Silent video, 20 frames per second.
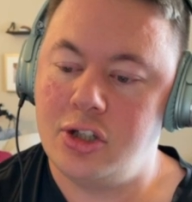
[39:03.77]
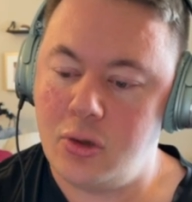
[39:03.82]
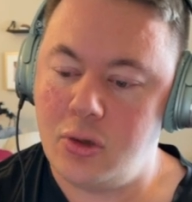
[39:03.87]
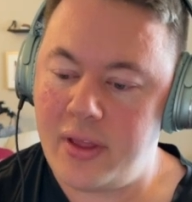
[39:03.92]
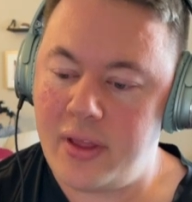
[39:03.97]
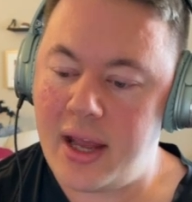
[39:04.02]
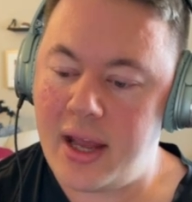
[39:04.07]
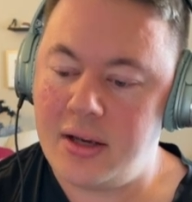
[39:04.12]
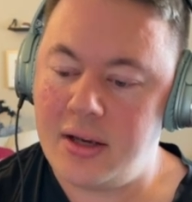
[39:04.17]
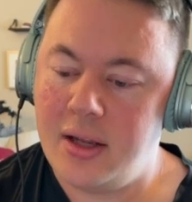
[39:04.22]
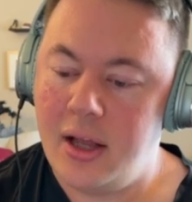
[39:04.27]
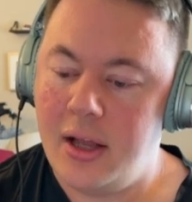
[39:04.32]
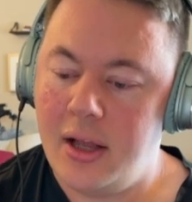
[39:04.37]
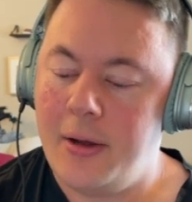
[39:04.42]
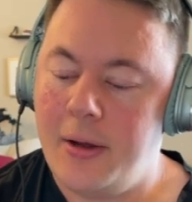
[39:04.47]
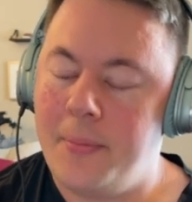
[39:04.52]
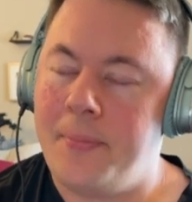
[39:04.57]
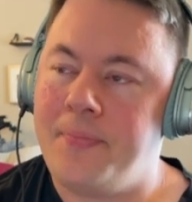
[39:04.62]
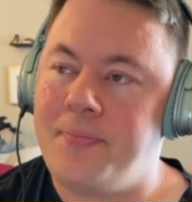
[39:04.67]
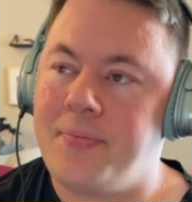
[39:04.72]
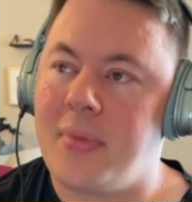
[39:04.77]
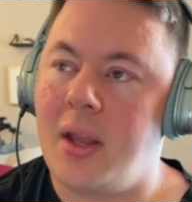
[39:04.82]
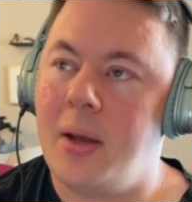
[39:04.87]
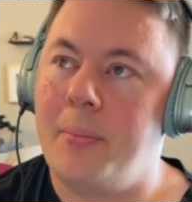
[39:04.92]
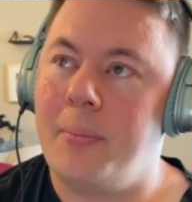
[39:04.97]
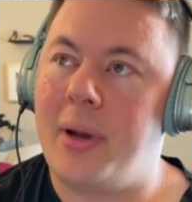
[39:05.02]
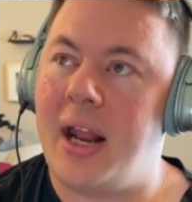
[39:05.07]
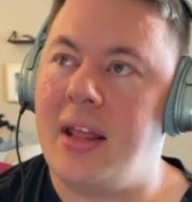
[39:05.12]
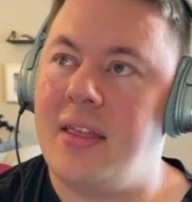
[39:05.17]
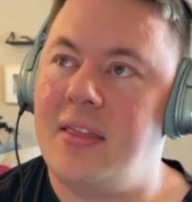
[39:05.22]
that,
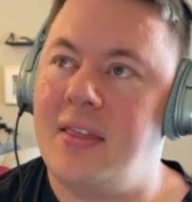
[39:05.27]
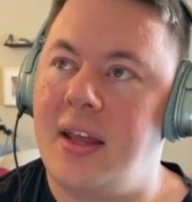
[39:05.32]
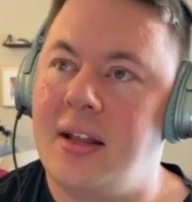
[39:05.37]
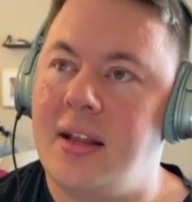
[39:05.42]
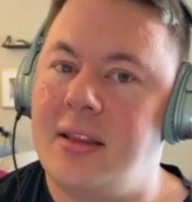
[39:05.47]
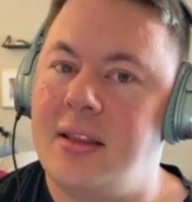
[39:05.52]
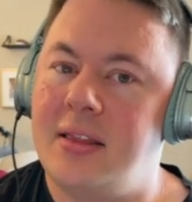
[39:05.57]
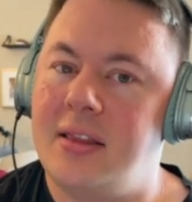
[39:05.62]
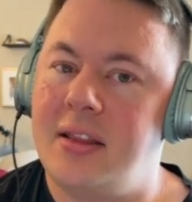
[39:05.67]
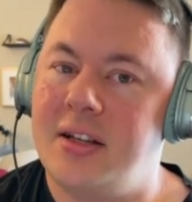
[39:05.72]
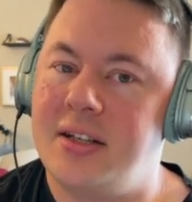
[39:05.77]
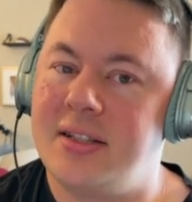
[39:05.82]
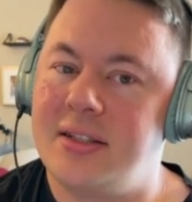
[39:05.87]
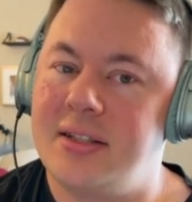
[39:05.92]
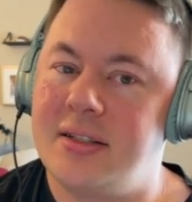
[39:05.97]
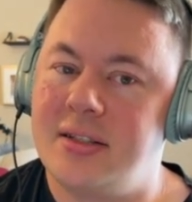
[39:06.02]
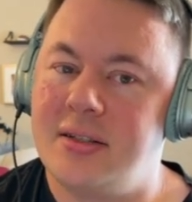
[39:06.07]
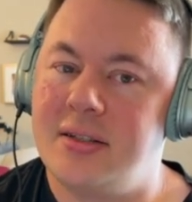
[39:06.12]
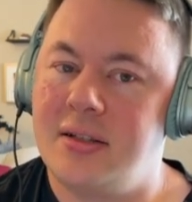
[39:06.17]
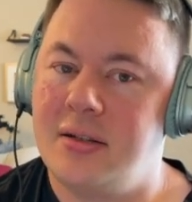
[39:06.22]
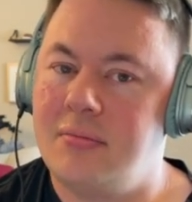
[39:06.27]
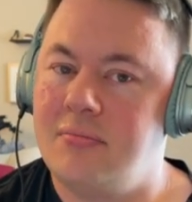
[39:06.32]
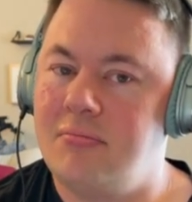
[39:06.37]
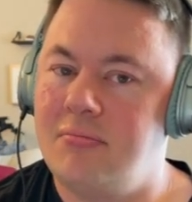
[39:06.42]
but I think that this